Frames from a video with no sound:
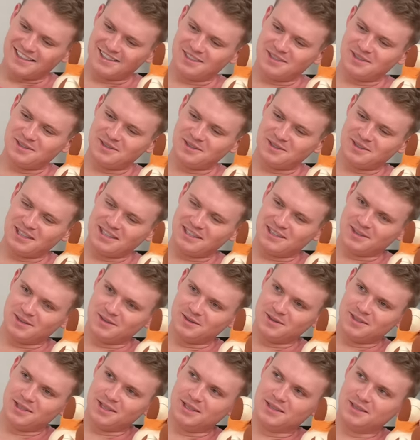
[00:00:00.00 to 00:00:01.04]
oh, I
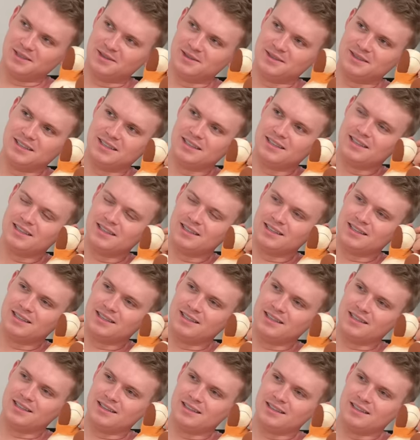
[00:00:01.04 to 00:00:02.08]
don't know.
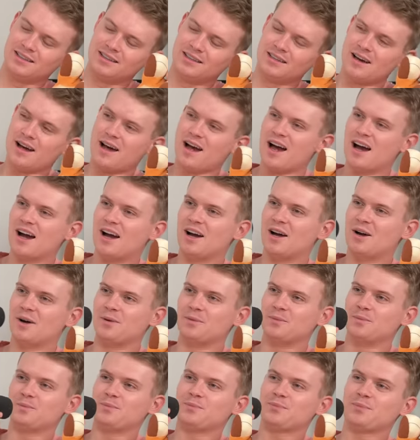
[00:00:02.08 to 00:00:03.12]

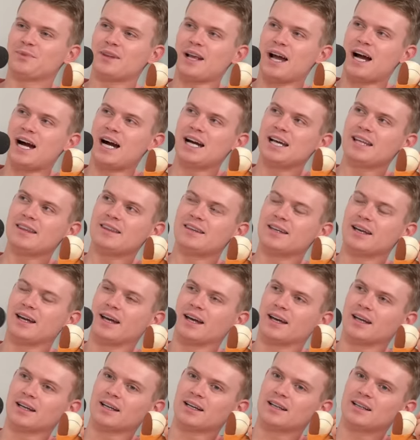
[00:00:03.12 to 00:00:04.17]
Um, I
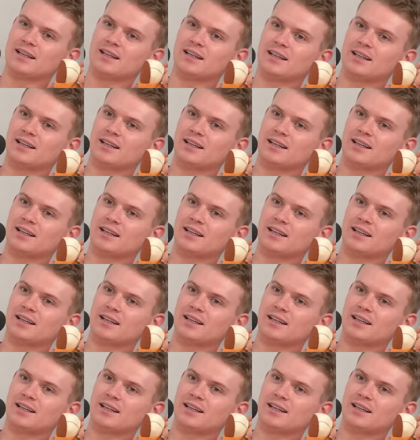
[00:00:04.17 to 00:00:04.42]
think